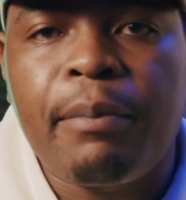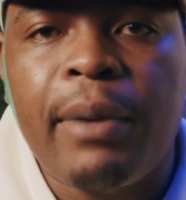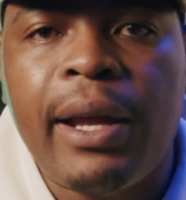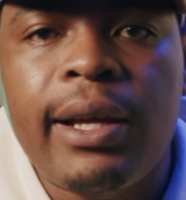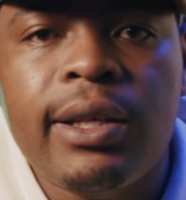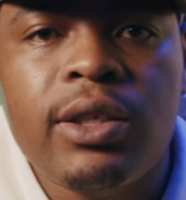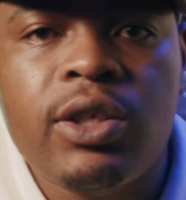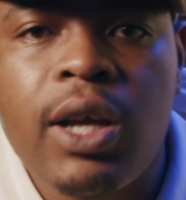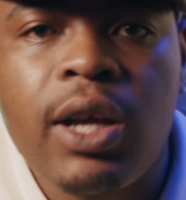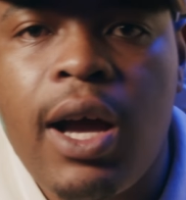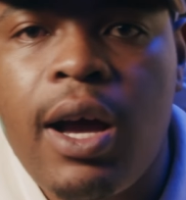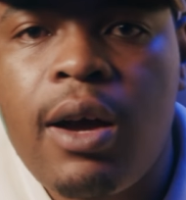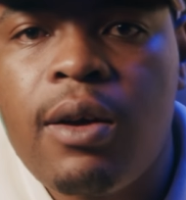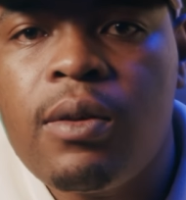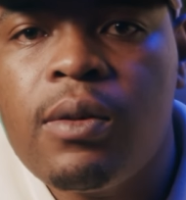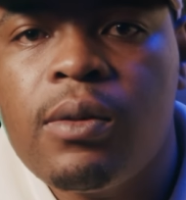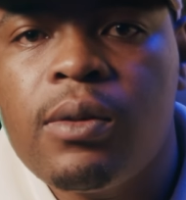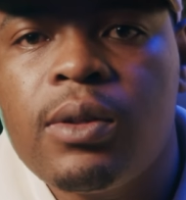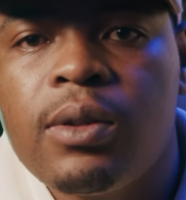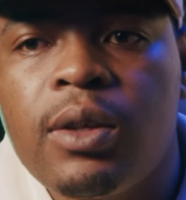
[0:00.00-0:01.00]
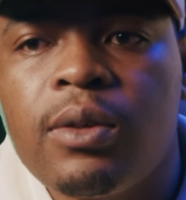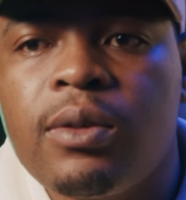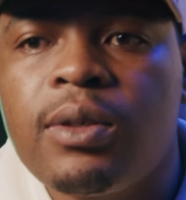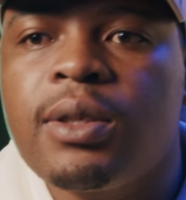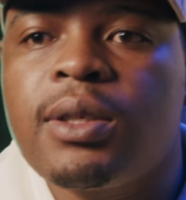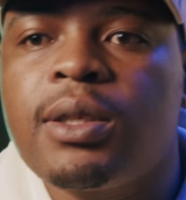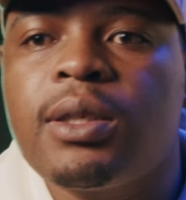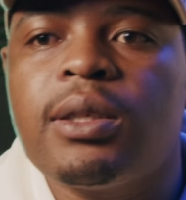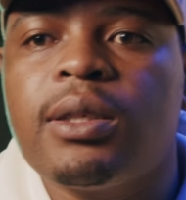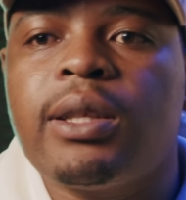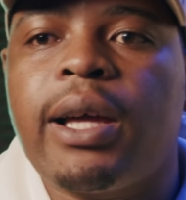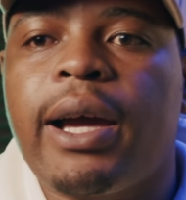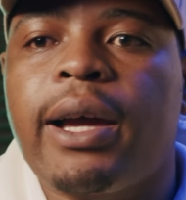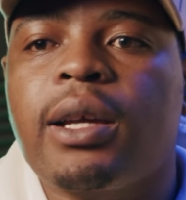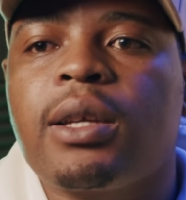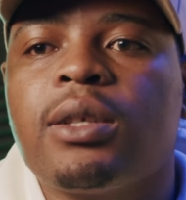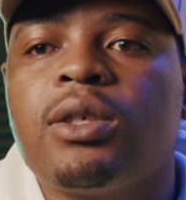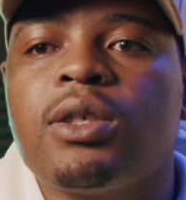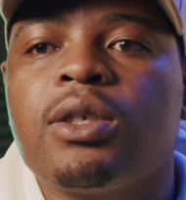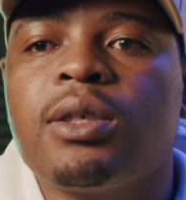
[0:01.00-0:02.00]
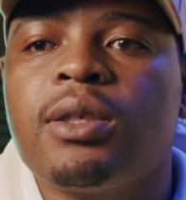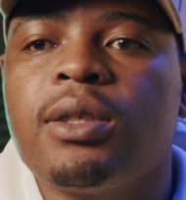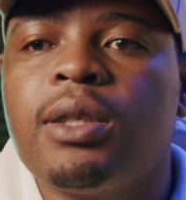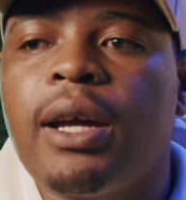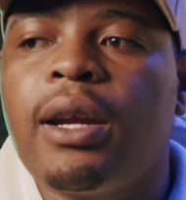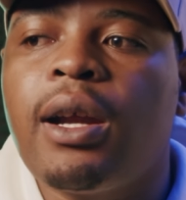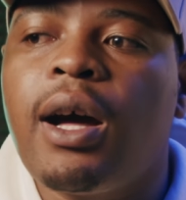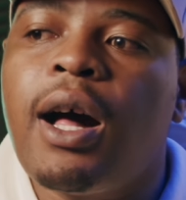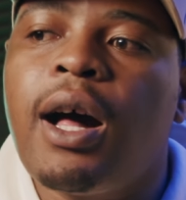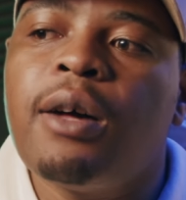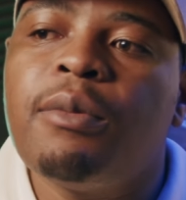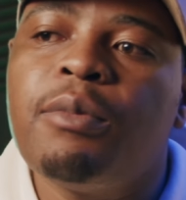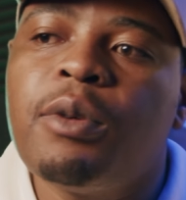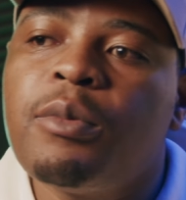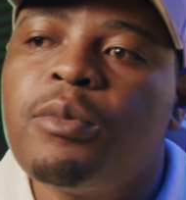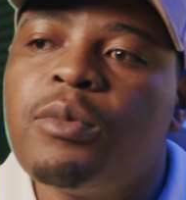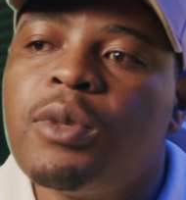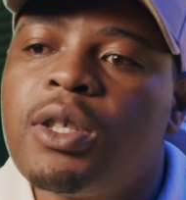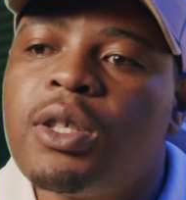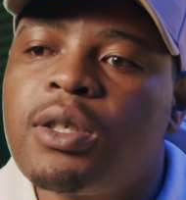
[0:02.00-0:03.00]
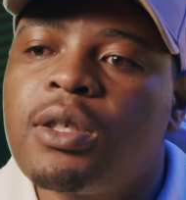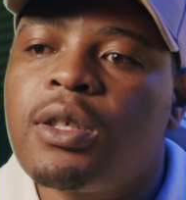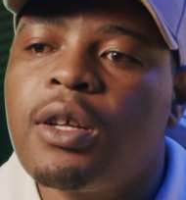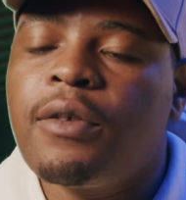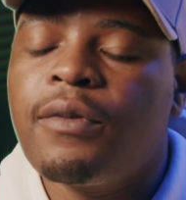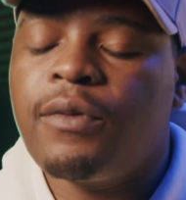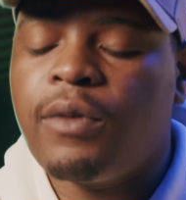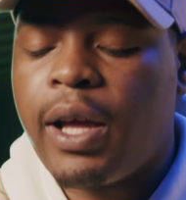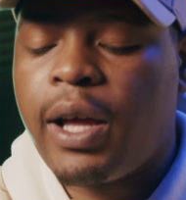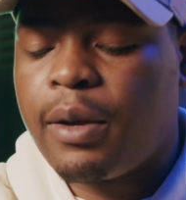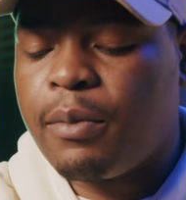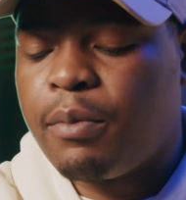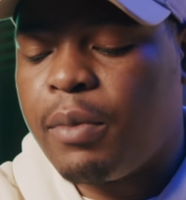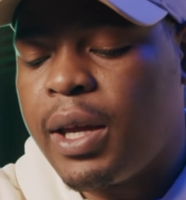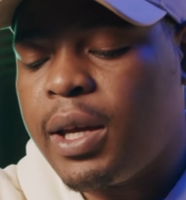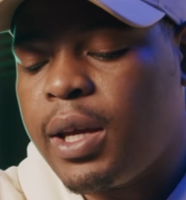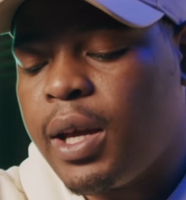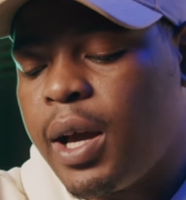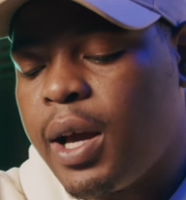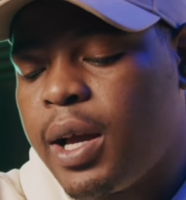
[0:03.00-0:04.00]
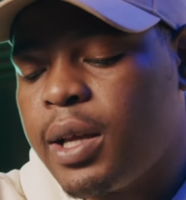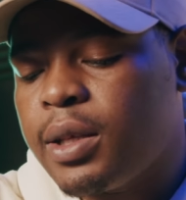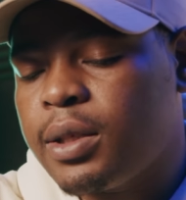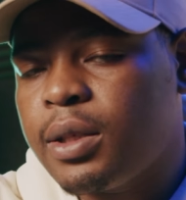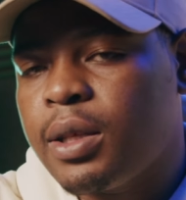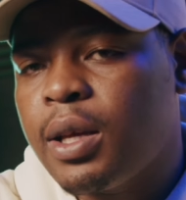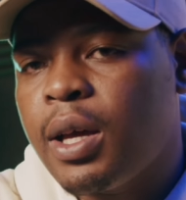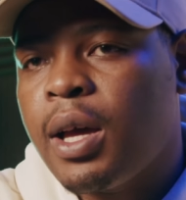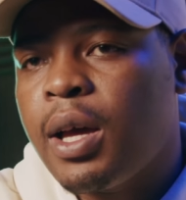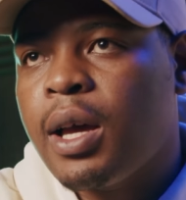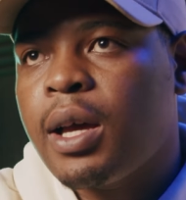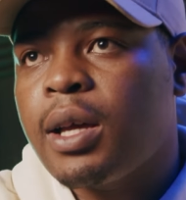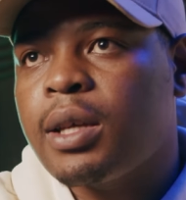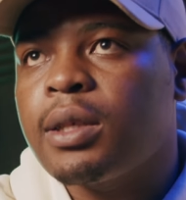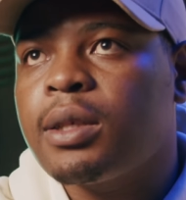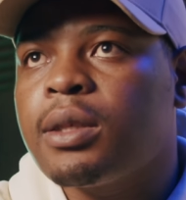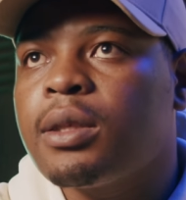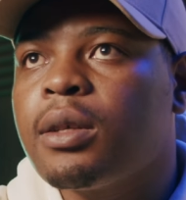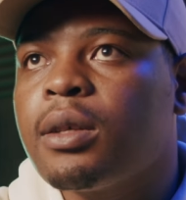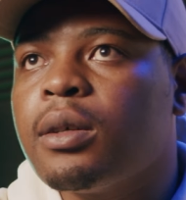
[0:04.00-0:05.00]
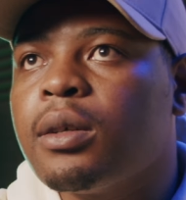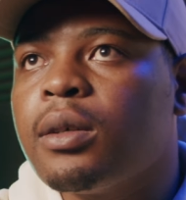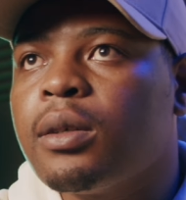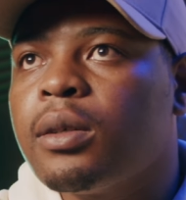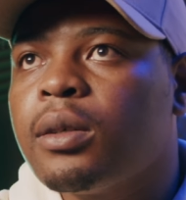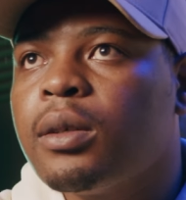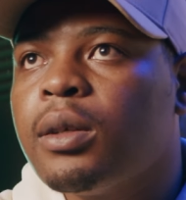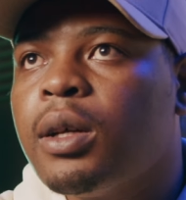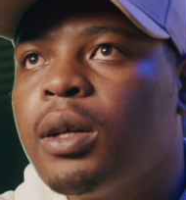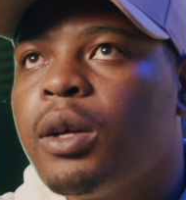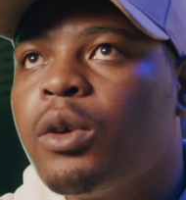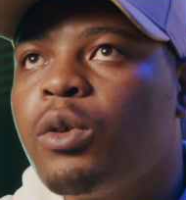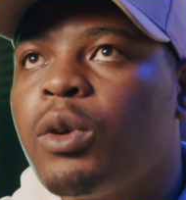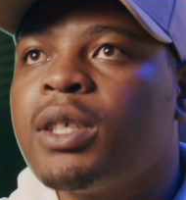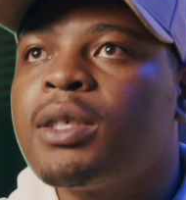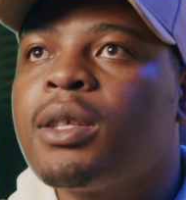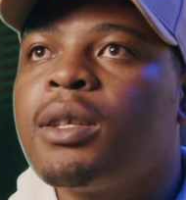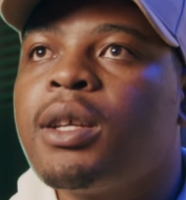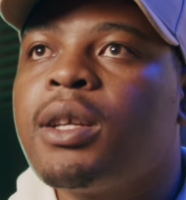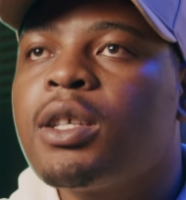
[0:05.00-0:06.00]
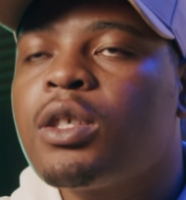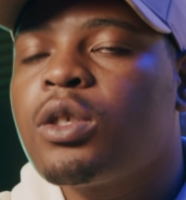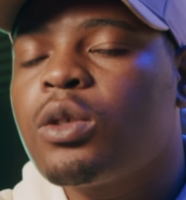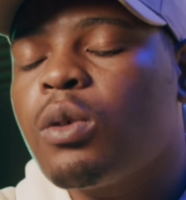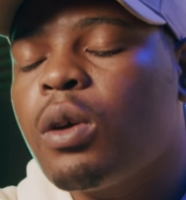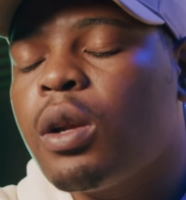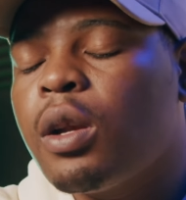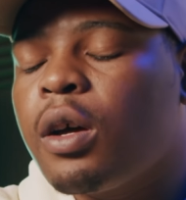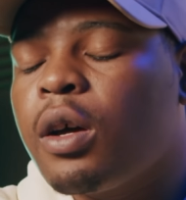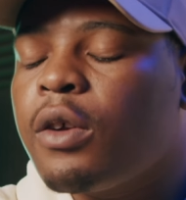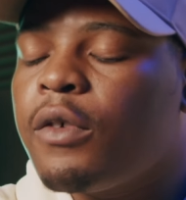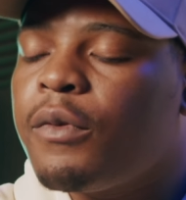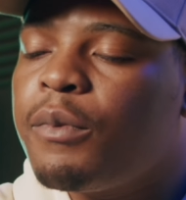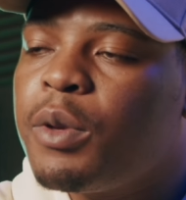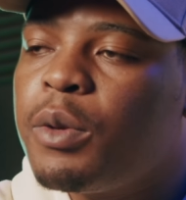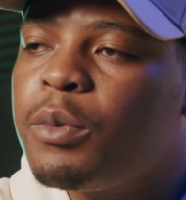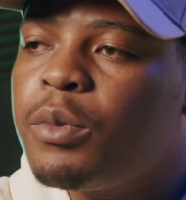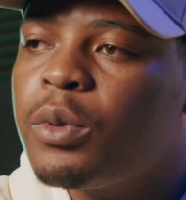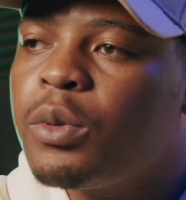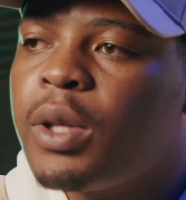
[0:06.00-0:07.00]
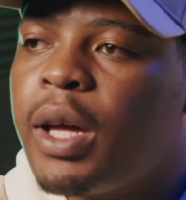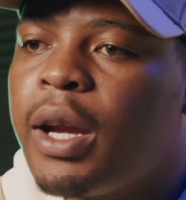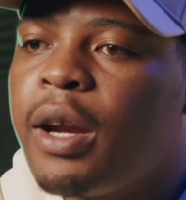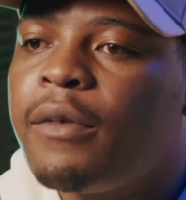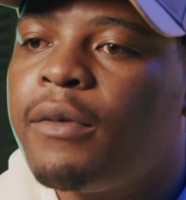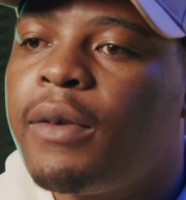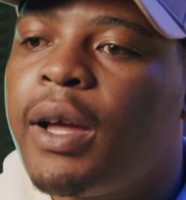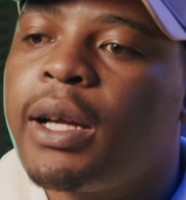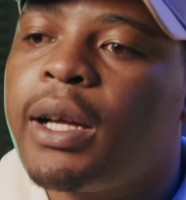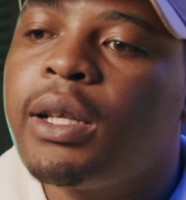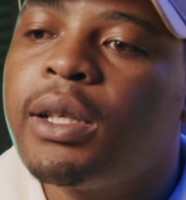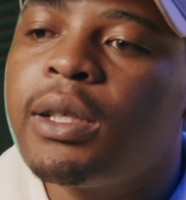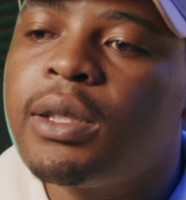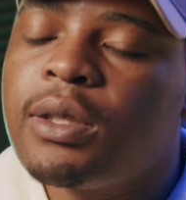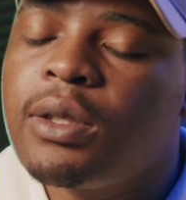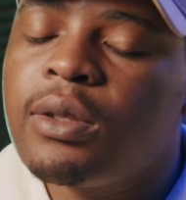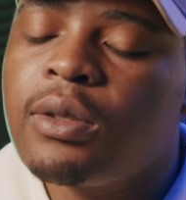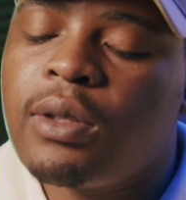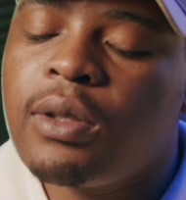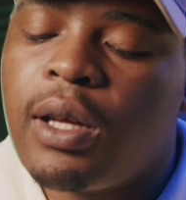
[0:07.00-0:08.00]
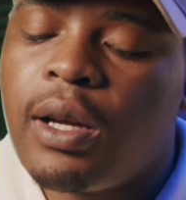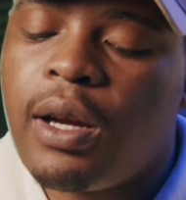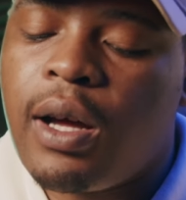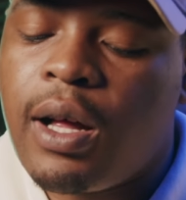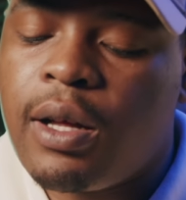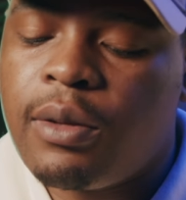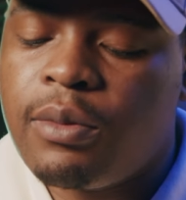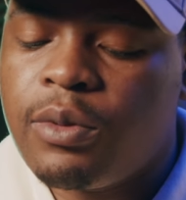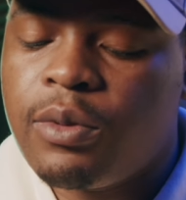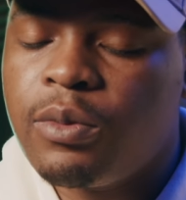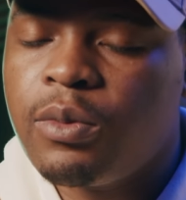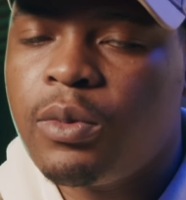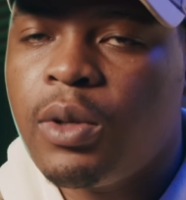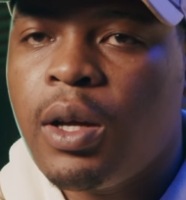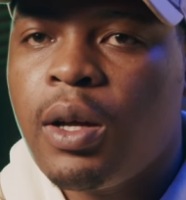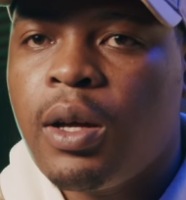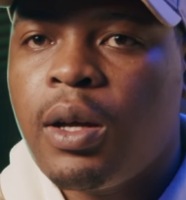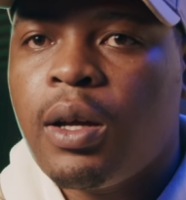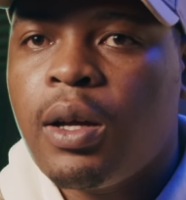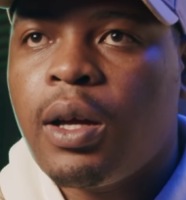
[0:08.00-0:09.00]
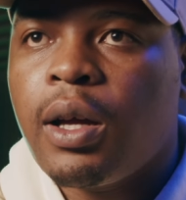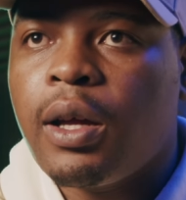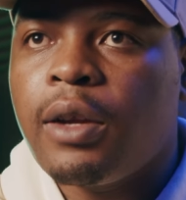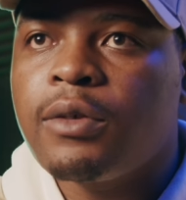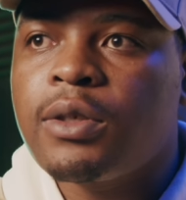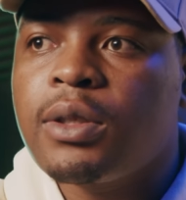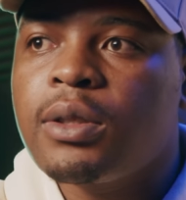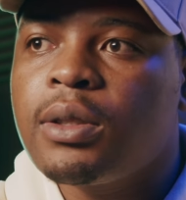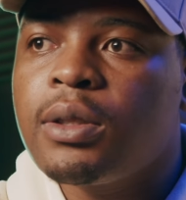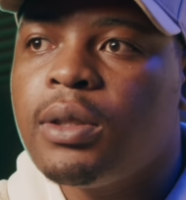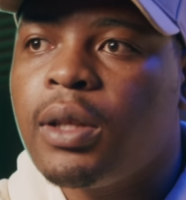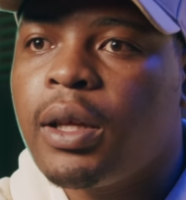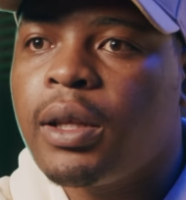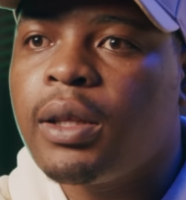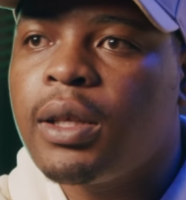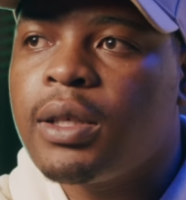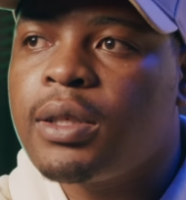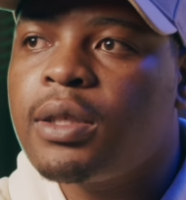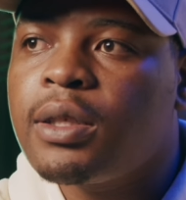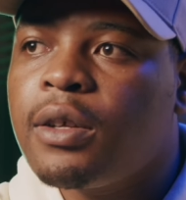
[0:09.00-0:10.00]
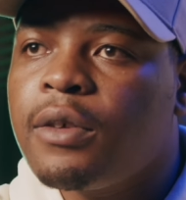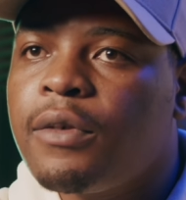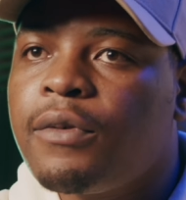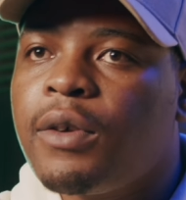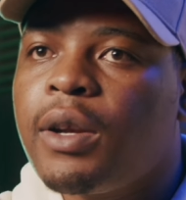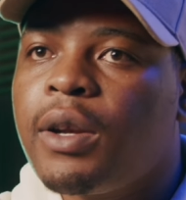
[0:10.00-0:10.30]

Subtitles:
Bella Chow, the reason, like, just that album itself, like Money Heist, it still resonates to a lot of people that have like listened to that album, and they still